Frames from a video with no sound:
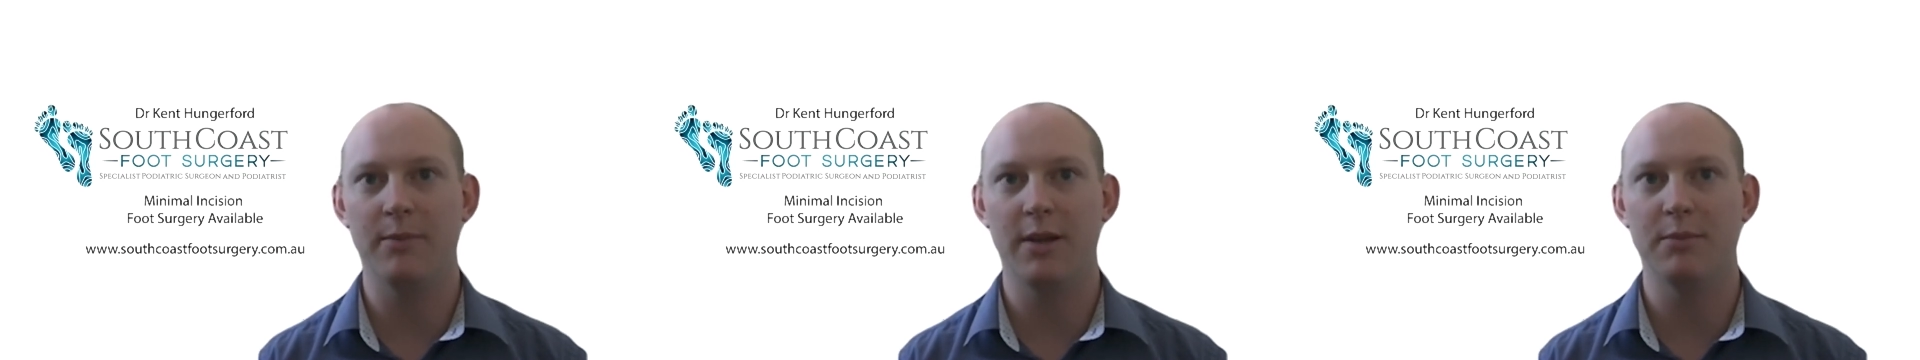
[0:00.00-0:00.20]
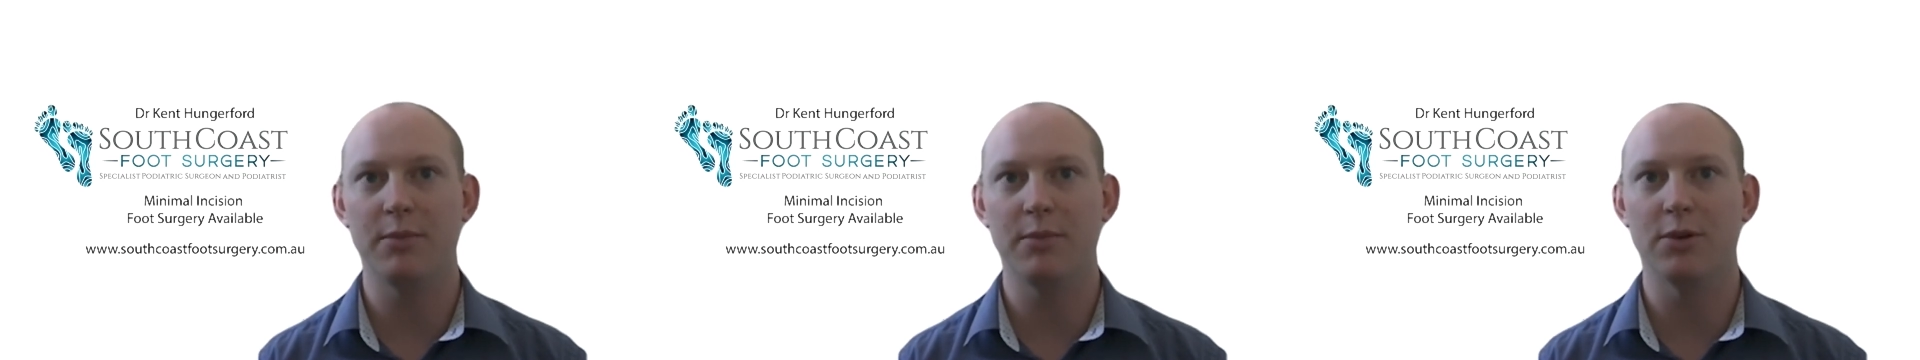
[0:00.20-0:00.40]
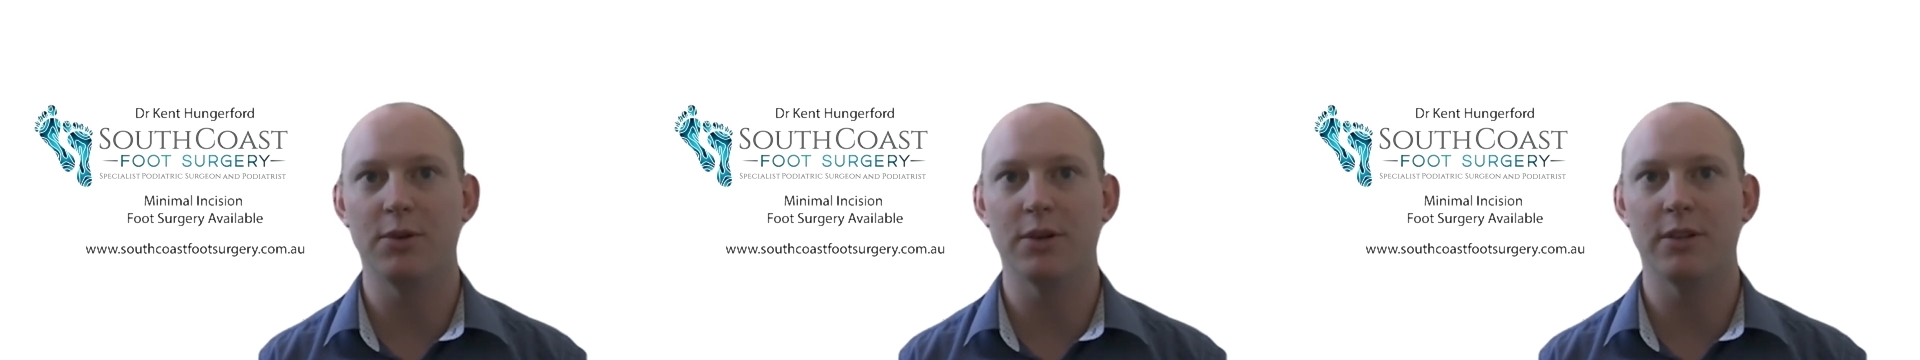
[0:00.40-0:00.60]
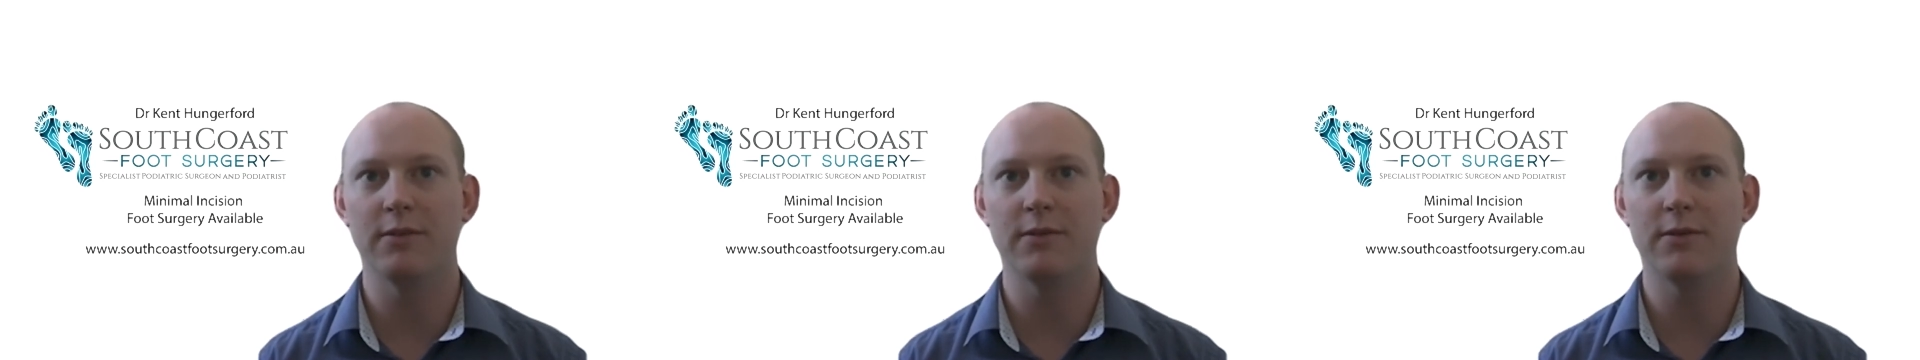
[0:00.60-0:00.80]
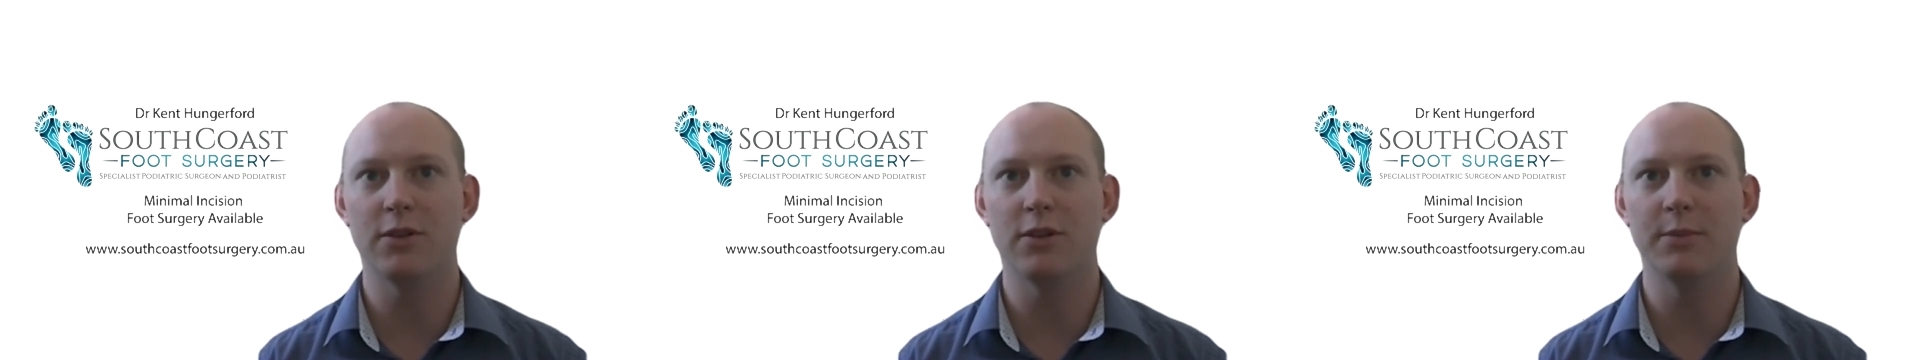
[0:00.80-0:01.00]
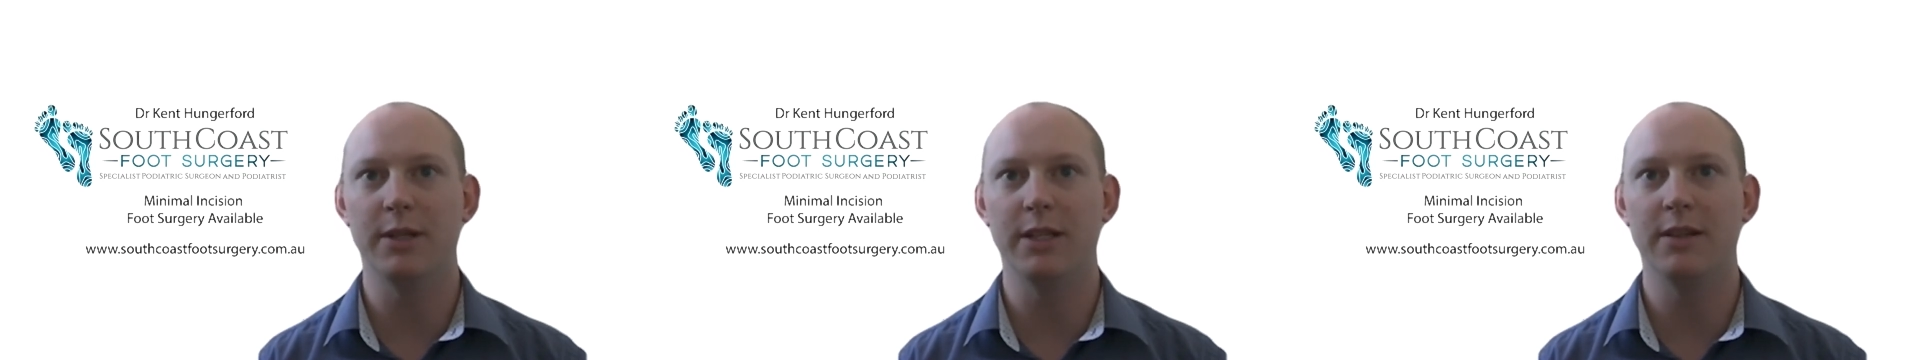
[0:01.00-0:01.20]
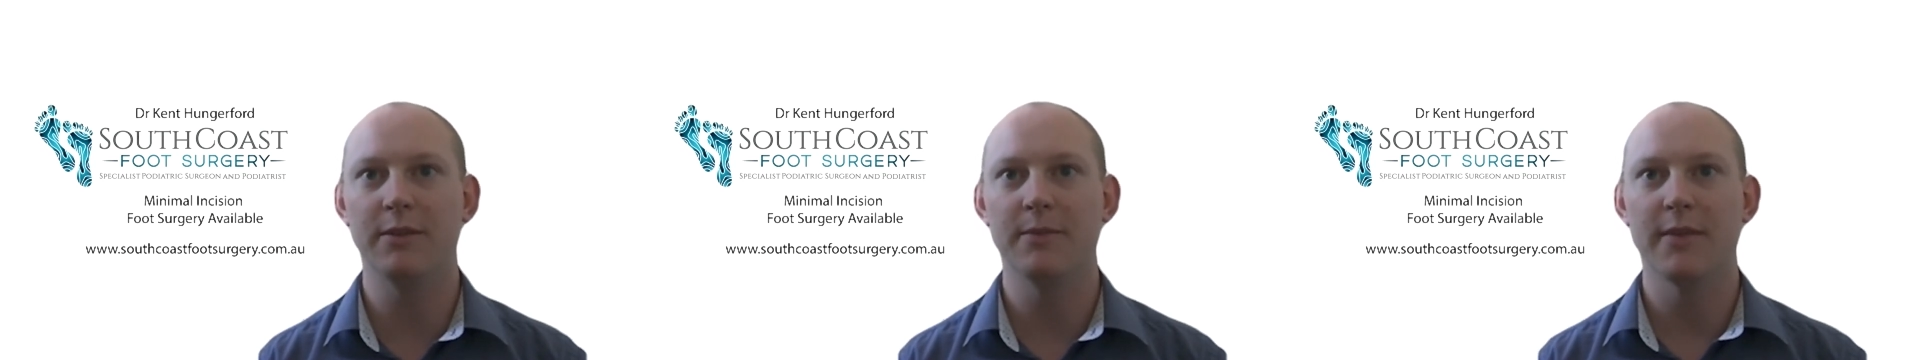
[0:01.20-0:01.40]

important for me.